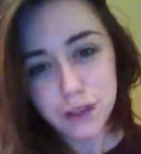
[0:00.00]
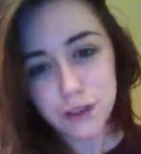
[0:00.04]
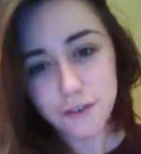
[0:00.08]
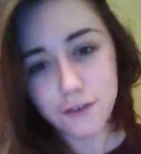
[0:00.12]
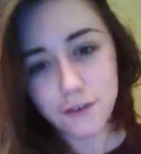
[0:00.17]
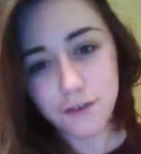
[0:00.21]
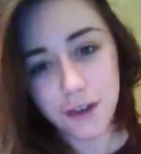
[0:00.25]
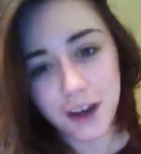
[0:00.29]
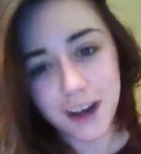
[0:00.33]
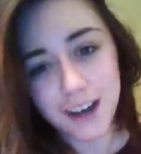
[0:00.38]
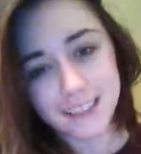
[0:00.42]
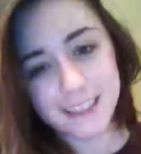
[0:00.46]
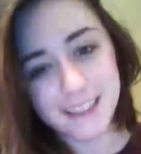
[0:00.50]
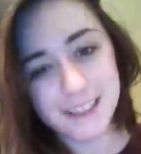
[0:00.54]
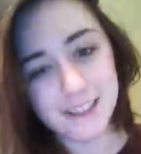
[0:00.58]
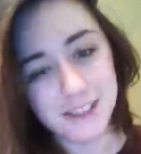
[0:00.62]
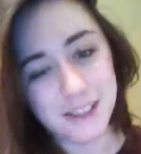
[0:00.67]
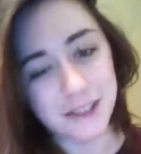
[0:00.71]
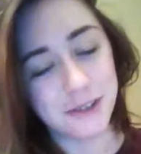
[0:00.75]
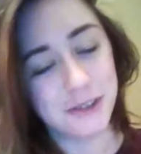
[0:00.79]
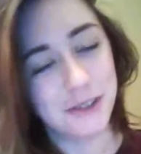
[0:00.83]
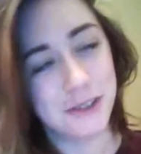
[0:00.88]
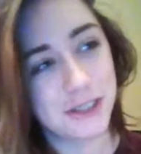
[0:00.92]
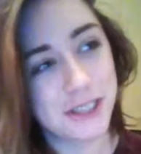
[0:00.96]
fuck the
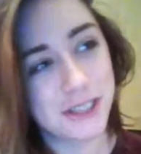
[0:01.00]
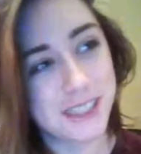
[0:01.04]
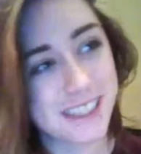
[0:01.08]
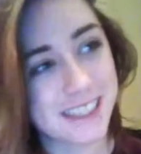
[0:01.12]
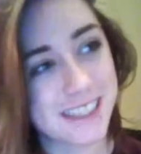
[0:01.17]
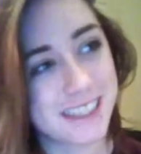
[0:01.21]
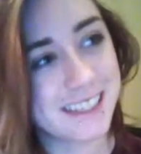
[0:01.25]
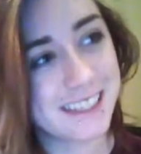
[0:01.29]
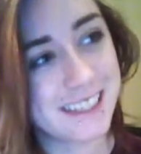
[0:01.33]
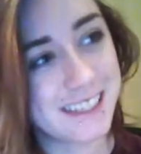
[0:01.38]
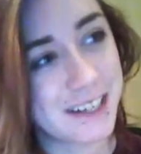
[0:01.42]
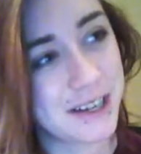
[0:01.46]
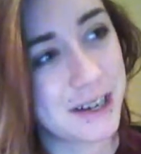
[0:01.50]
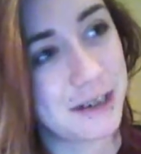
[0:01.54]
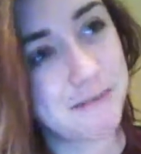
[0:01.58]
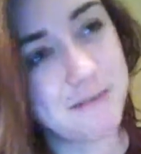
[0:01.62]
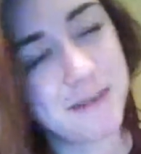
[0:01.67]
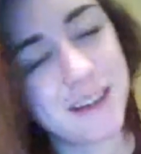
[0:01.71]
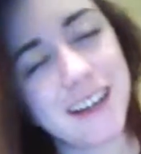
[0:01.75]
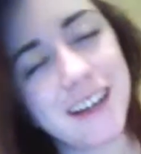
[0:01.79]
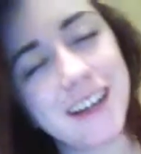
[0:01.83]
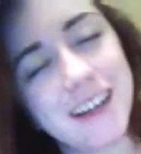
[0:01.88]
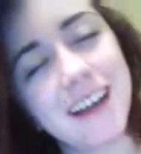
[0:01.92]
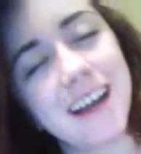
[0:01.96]
school
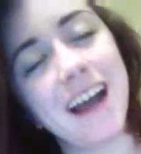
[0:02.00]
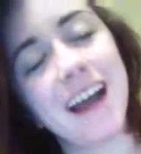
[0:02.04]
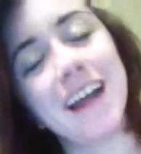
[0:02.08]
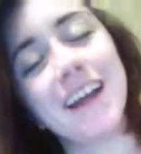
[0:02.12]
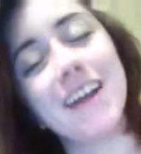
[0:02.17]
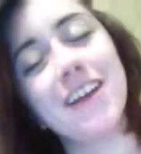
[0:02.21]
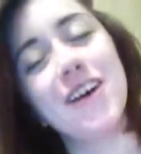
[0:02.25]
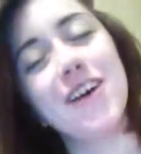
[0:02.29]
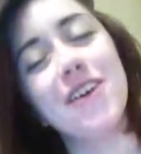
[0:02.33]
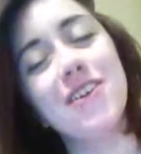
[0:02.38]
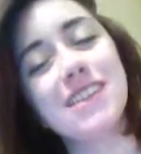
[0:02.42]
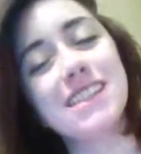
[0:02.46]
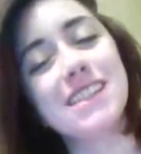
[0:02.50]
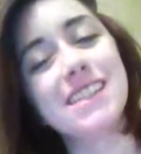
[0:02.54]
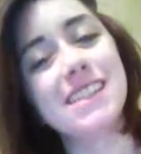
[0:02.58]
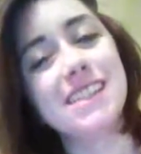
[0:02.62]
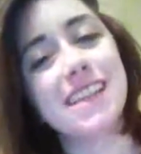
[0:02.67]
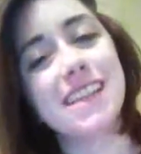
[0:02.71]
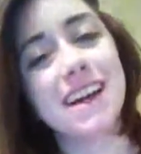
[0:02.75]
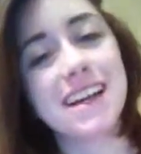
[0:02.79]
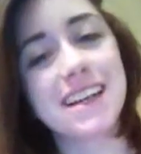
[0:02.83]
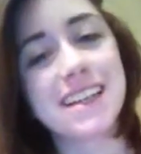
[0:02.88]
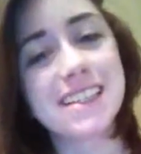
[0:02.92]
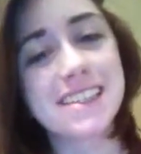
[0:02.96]
system. I know it
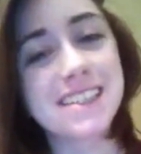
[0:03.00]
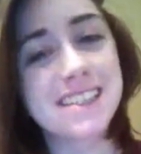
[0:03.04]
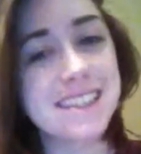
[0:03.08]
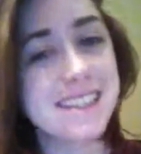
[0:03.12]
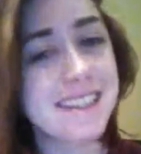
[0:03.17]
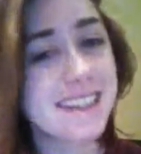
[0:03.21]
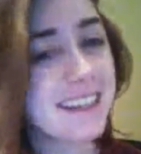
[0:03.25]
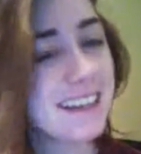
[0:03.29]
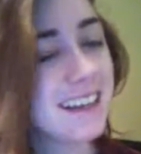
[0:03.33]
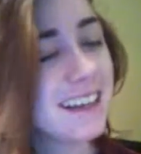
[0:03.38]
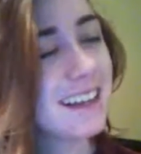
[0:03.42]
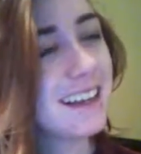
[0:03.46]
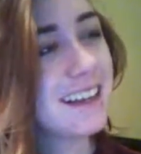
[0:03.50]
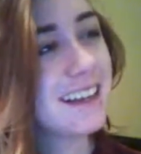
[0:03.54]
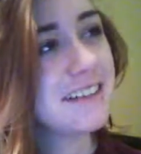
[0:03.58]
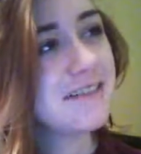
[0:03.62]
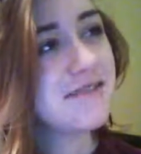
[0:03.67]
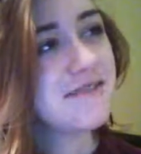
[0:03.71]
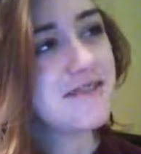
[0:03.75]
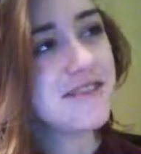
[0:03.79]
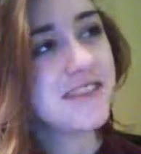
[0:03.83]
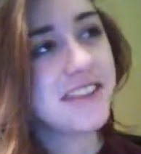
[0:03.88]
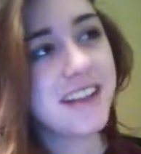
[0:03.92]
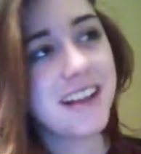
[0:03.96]
sucks.
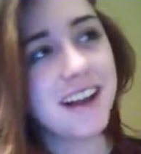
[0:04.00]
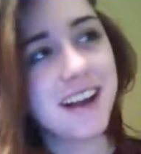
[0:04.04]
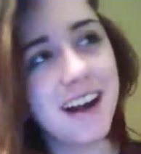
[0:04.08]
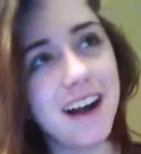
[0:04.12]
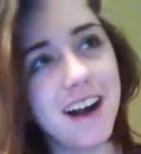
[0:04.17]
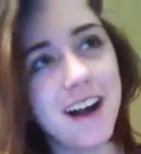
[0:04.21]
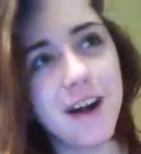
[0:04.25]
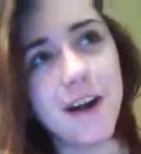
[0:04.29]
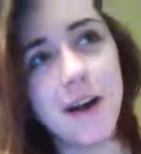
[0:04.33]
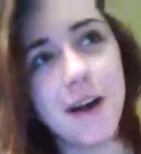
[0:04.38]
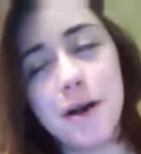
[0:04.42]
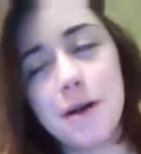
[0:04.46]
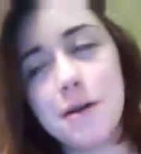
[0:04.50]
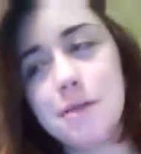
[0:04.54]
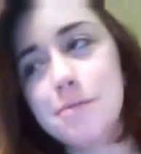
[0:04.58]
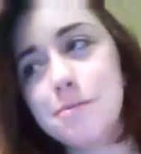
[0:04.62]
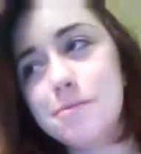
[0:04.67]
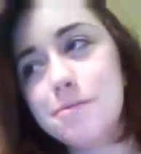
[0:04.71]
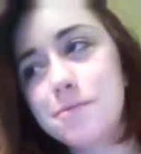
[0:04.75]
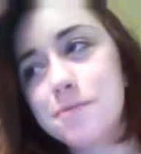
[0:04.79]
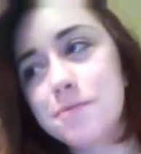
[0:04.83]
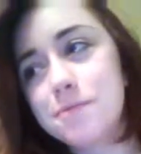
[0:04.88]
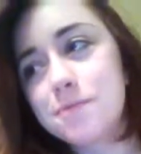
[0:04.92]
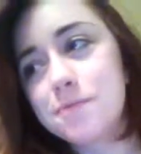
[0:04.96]

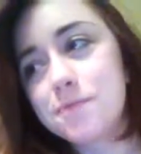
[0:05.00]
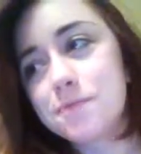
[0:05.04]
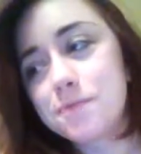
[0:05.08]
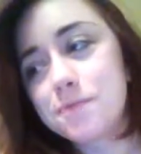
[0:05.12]
But